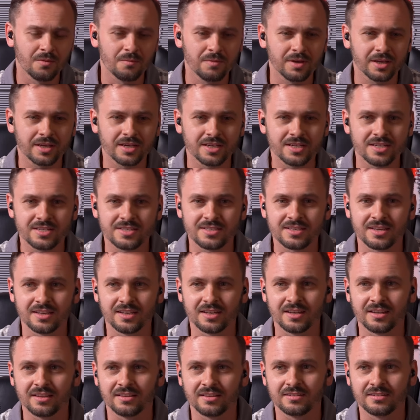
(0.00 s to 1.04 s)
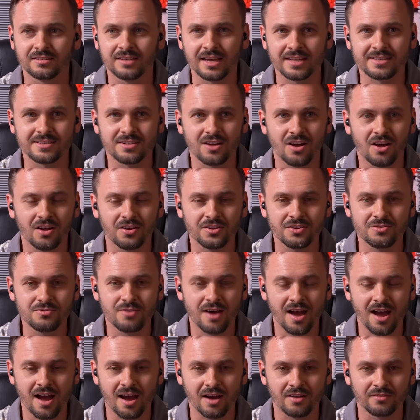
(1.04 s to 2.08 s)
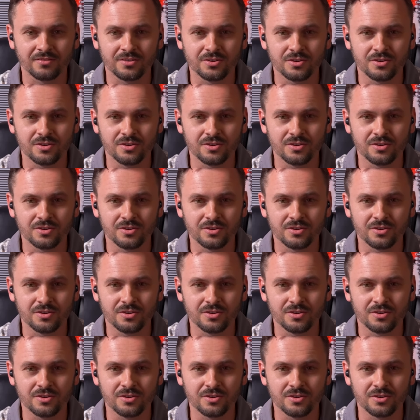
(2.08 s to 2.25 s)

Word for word: because that's all you have.